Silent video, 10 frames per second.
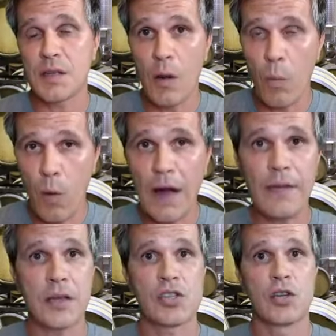a wine
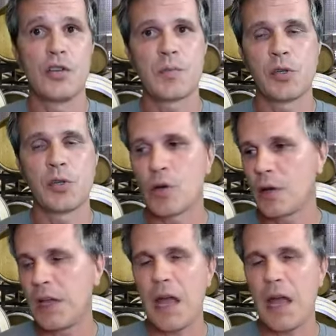that shows maturity